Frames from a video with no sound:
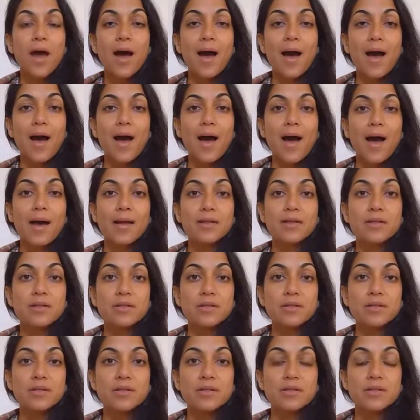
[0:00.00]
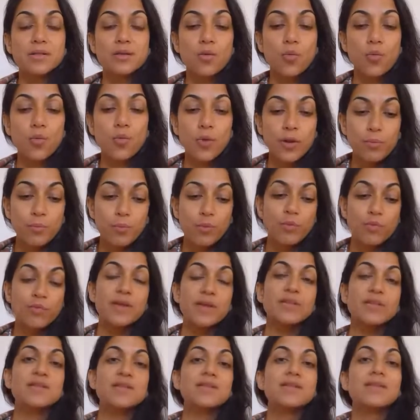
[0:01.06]
and we move
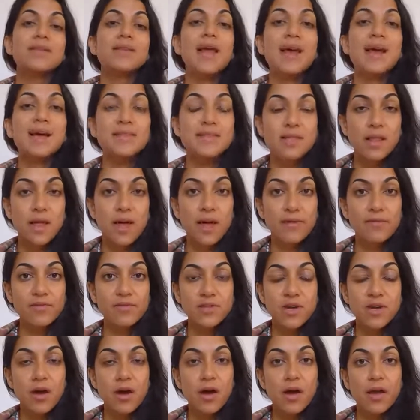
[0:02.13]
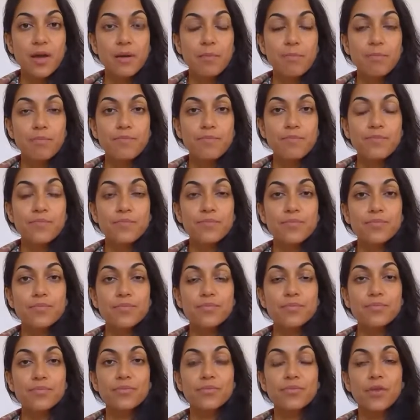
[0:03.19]
into the next lifetime
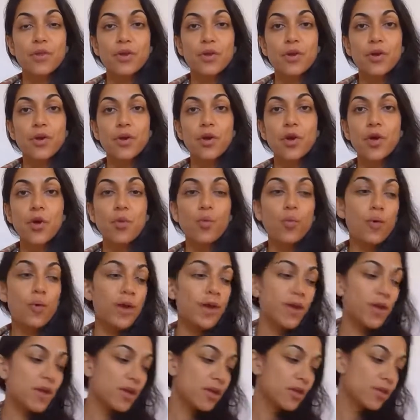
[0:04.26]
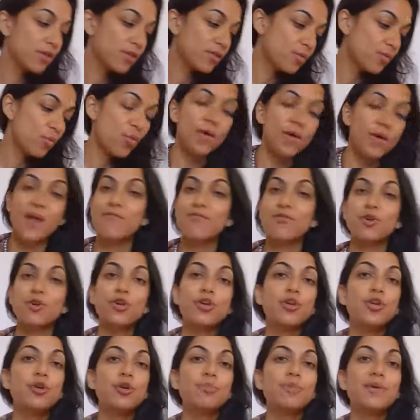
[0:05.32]
with whatever
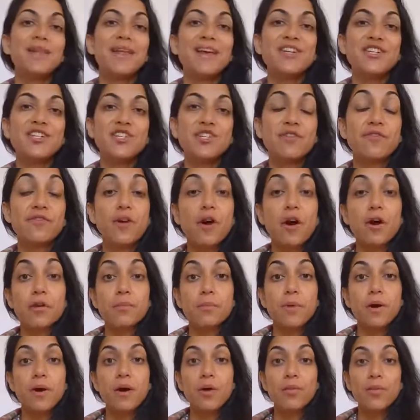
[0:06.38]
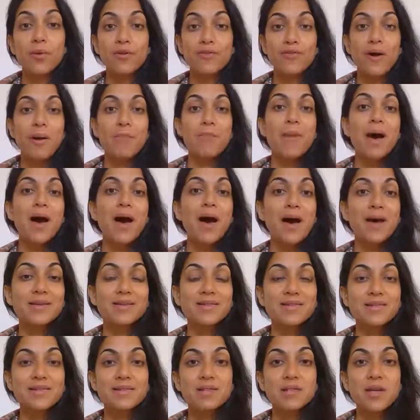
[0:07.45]
accumulation of karma we've
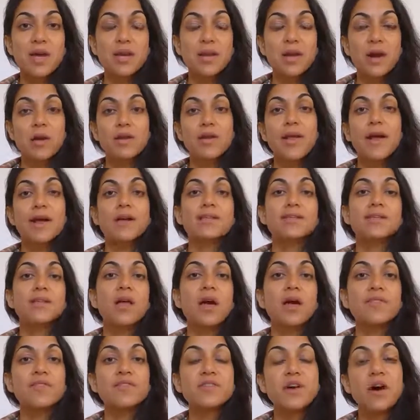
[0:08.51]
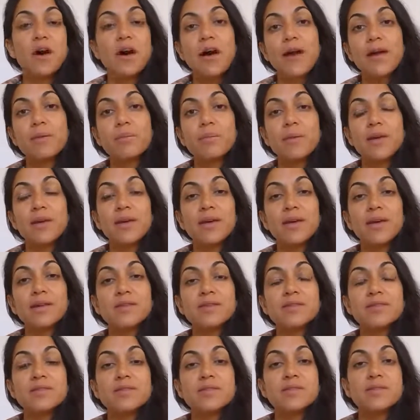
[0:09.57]
amassed. And our next lifetime
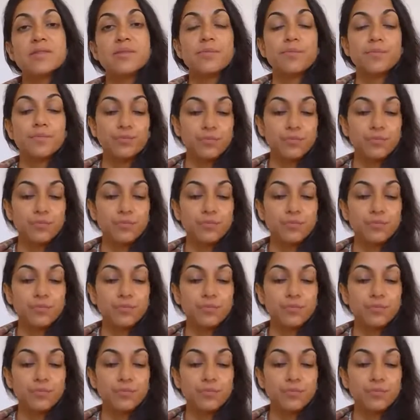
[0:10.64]
is